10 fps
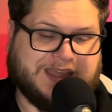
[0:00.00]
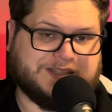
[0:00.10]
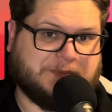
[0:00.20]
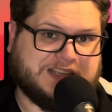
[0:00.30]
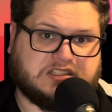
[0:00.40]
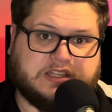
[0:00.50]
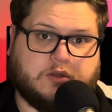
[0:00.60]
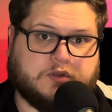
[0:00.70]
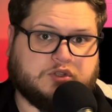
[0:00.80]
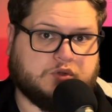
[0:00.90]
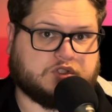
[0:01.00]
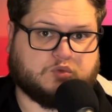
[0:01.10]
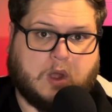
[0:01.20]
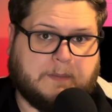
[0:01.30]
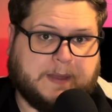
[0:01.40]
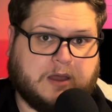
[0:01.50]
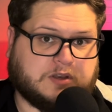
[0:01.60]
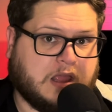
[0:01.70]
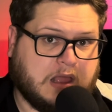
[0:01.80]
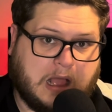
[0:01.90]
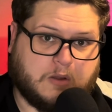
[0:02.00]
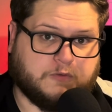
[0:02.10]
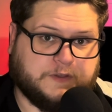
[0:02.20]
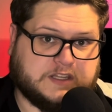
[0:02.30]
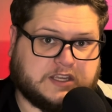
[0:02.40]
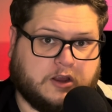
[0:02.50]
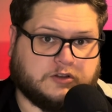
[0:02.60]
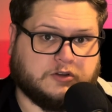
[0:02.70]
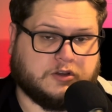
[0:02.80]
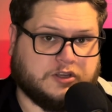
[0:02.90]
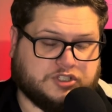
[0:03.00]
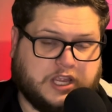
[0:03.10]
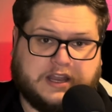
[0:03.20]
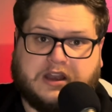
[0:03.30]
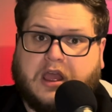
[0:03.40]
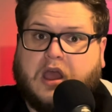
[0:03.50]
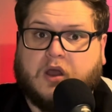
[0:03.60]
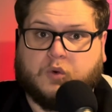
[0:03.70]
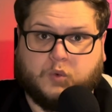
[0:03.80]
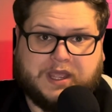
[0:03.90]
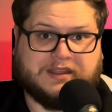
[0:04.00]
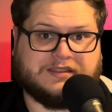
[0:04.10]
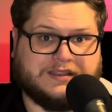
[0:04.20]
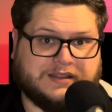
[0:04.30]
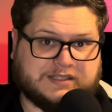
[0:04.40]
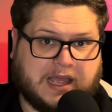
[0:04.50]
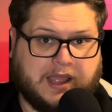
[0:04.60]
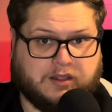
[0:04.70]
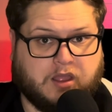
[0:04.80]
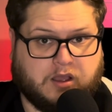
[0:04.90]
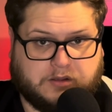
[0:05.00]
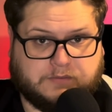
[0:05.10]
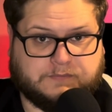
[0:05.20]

It's basically going to swap out Awkwafina's character, Zhen, with Tai Lung.